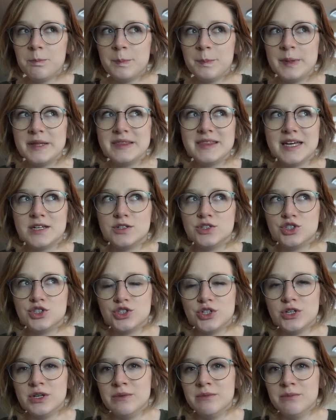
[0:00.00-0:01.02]
But that
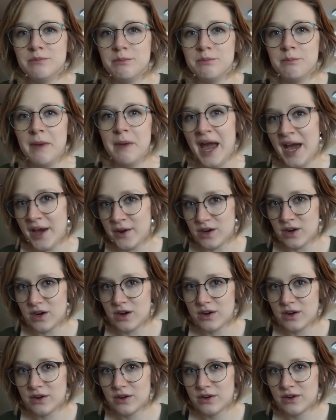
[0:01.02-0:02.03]
shouldn't
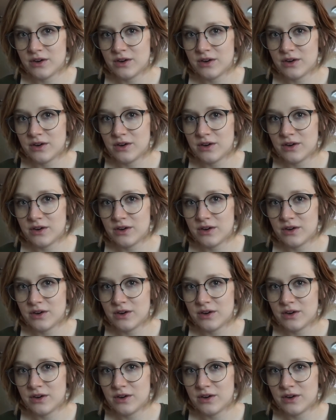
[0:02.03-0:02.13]
matter.